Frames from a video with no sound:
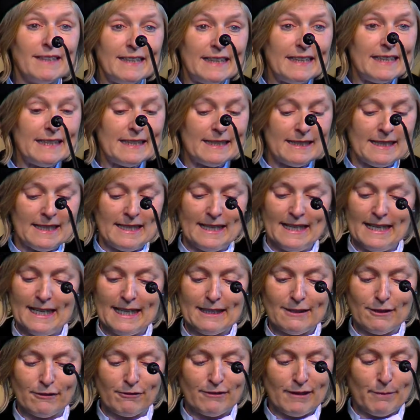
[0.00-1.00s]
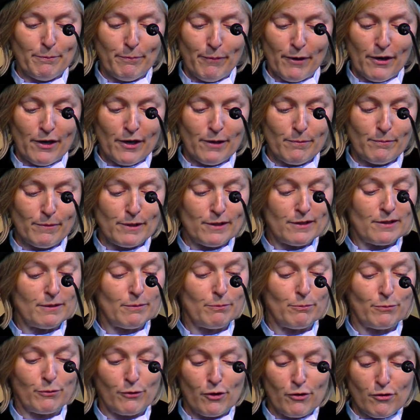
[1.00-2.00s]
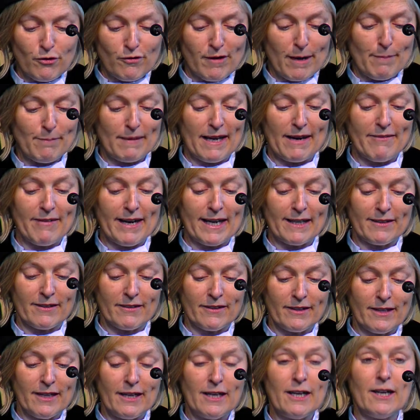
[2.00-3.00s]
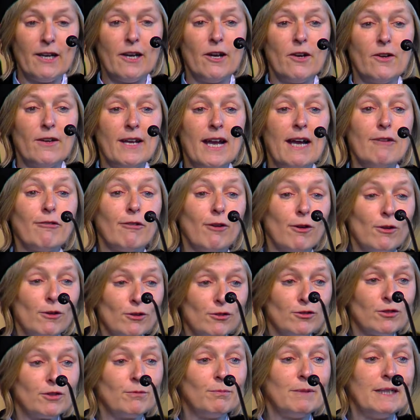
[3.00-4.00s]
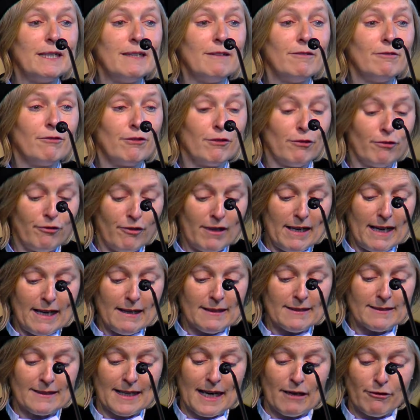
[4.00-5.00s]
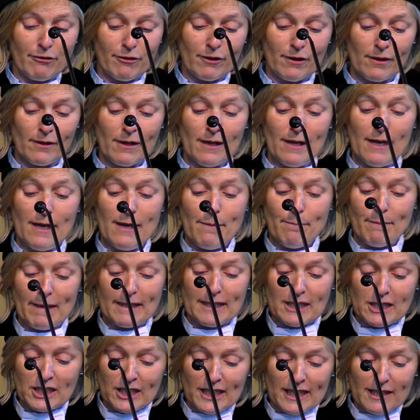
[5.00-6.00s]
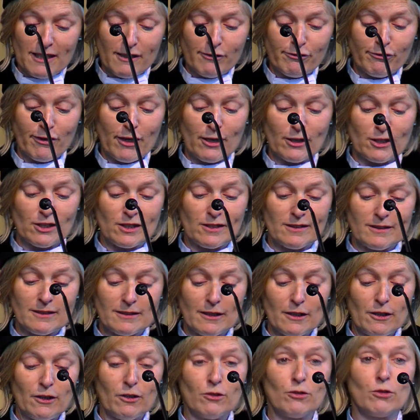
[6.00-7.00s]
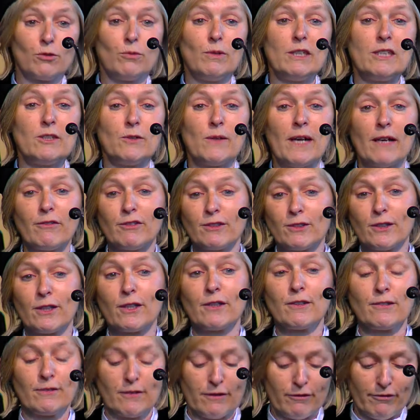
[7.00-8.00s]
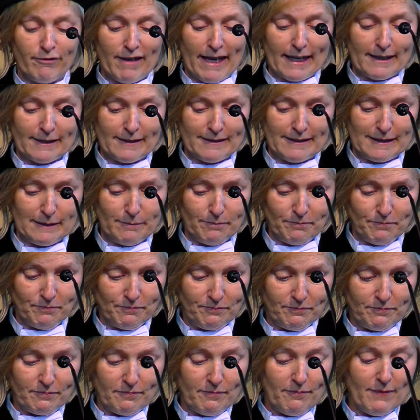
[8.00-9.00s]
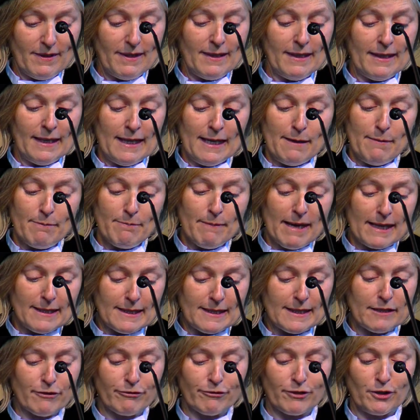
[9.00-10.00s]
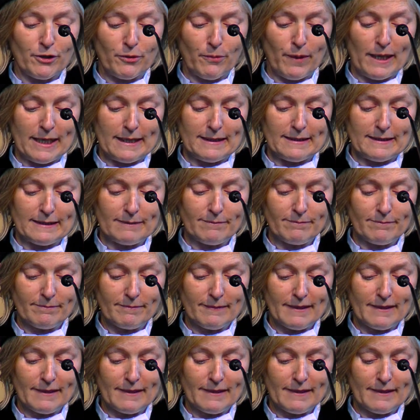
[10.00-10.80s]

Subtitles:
dean, head of department, program director, you have also been fulfilling several managerial functions to which you have served the faculty in many different ways.